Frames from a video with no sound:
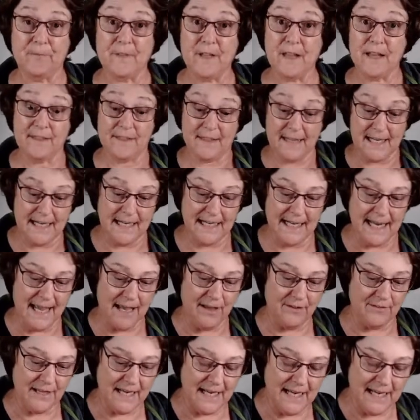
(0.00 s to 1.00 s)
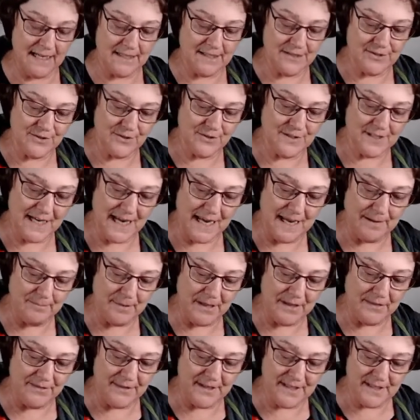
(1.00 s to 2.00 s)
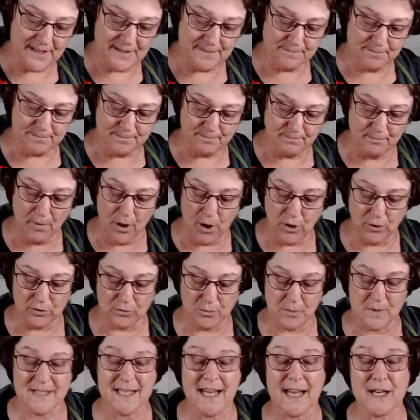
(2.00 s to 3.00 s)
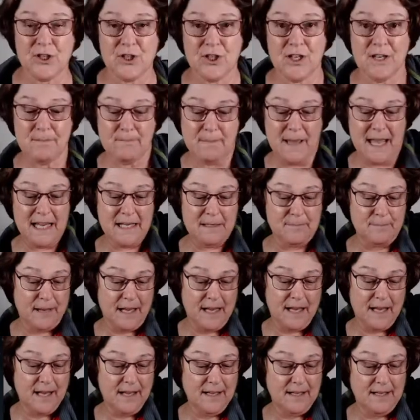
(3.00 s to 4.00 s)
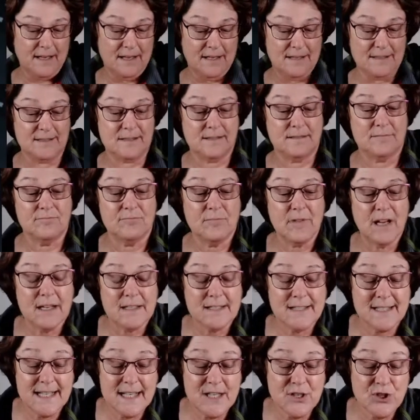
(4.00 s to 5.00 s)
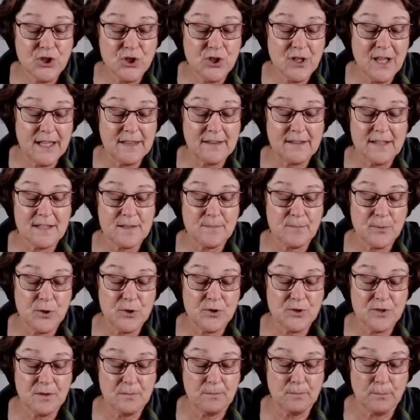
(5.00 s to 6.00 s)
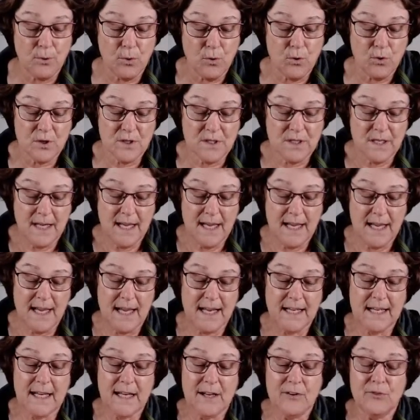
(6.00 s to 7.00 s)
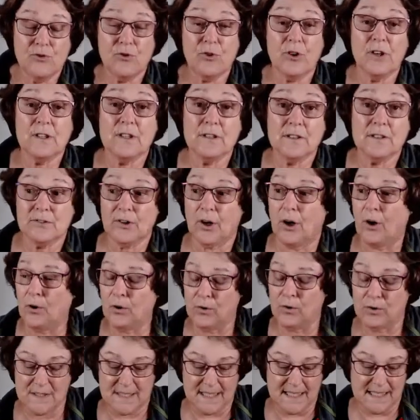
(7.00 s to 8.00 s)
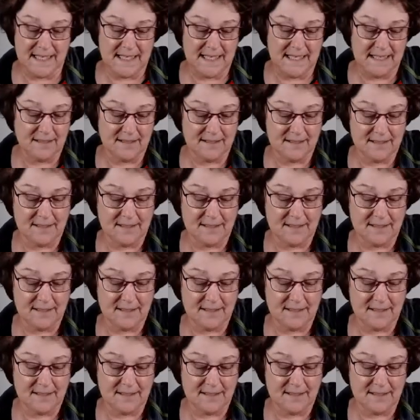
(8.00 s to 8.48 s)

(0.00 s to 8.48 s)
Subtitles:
that allow the air to escape. And this mold was actually made by a dish that this person bought, and he drilled holes in it